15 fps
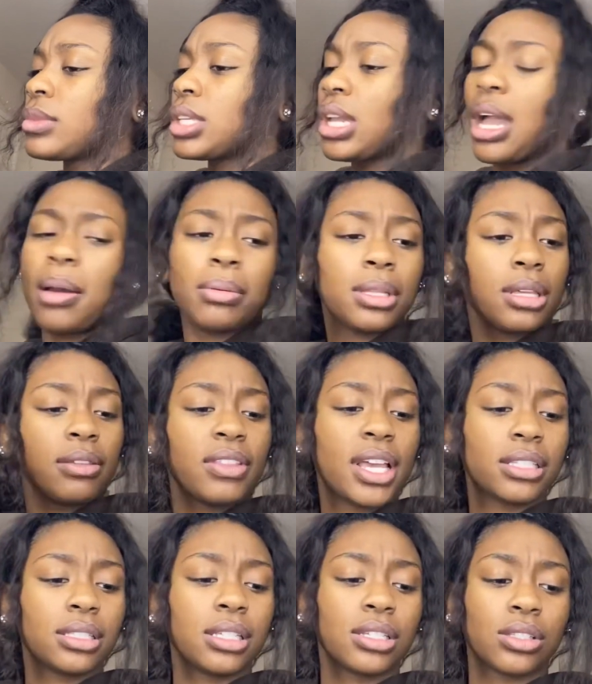I believe
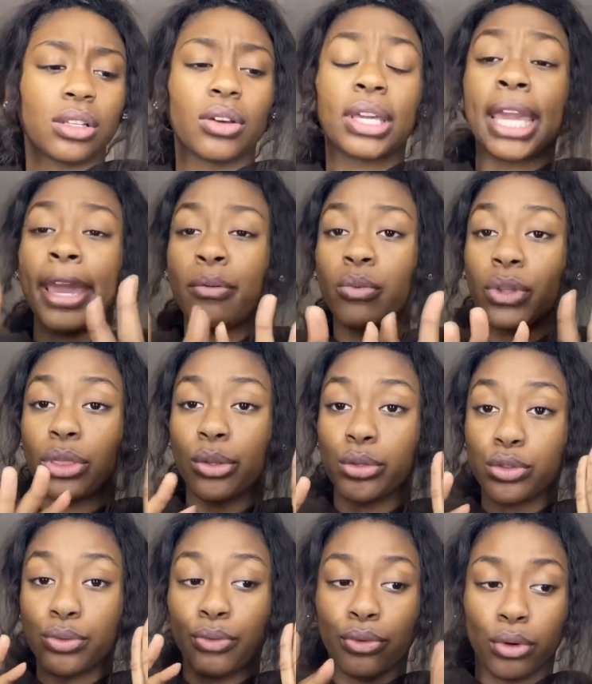that's it. So it came with
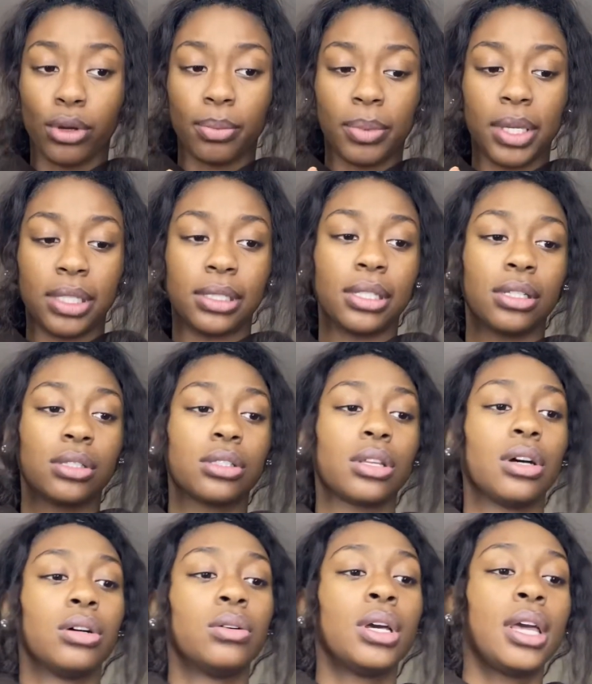those four pieces.
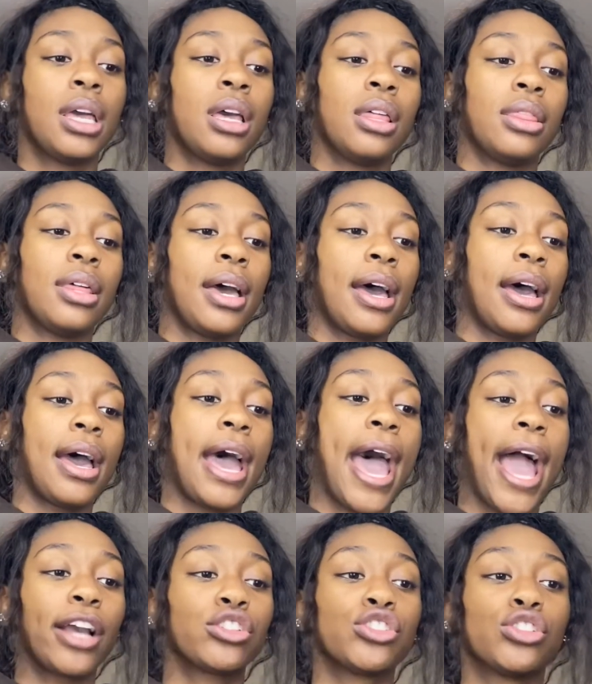So the
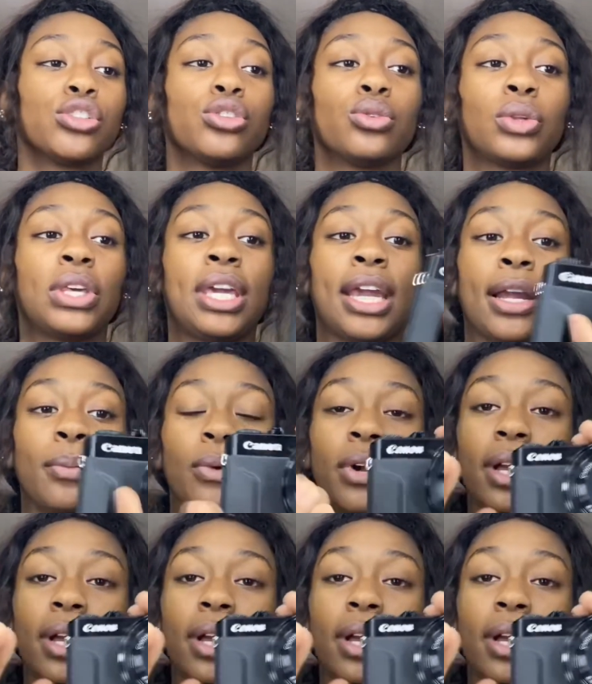actual camera